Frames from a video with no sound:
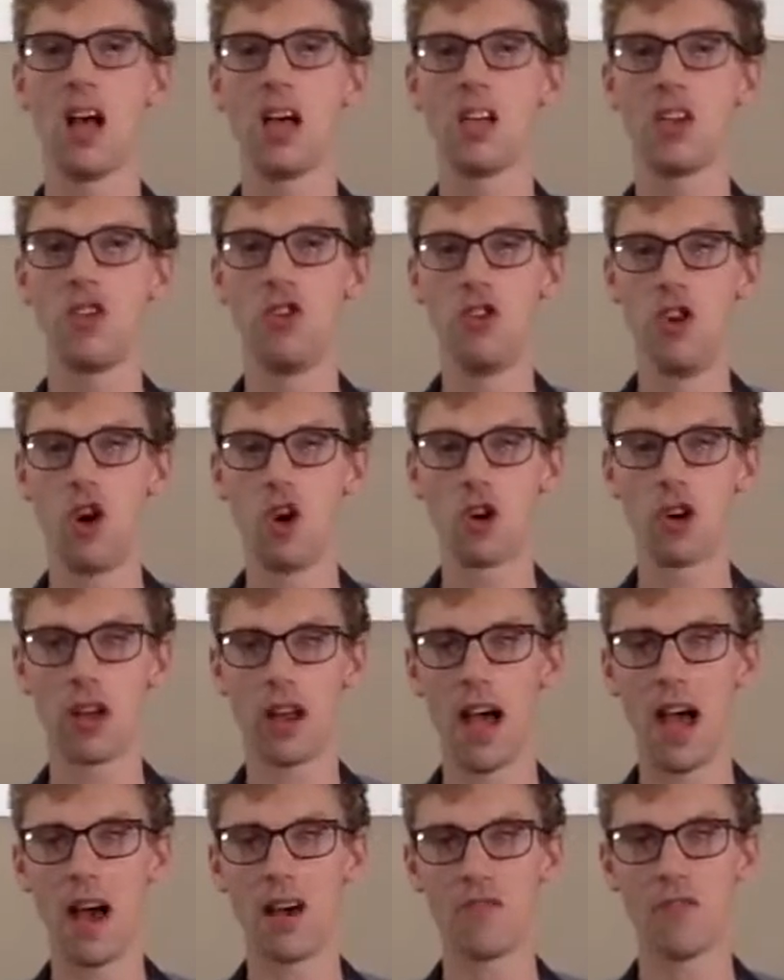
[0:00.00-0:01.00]
you're not going
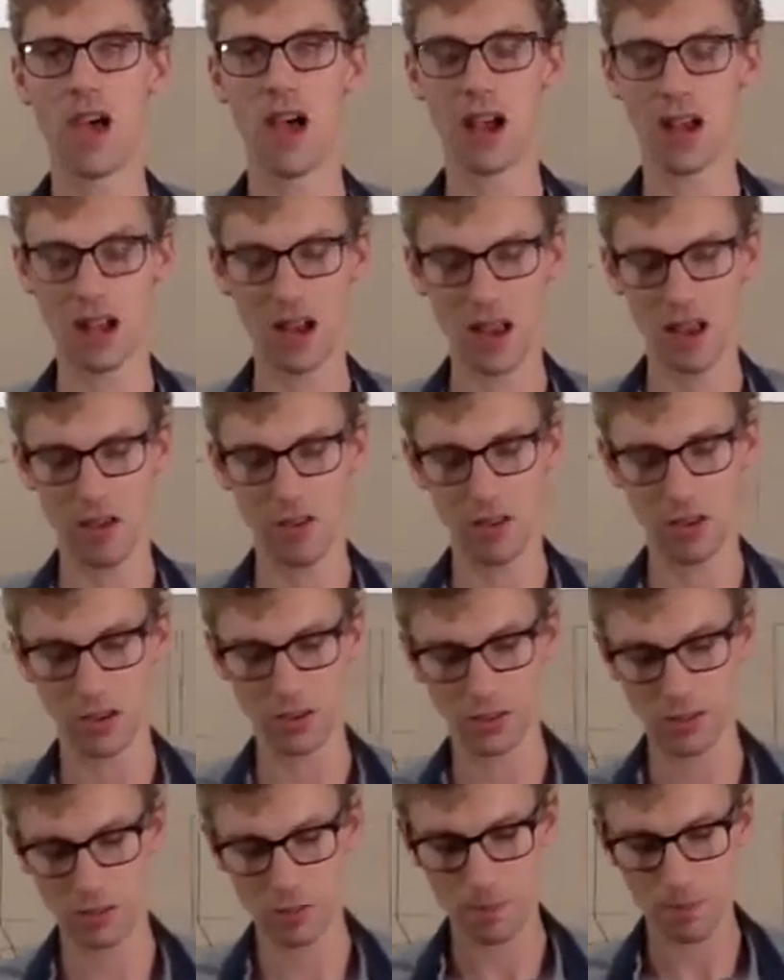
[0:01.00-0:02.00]
to have that clearance.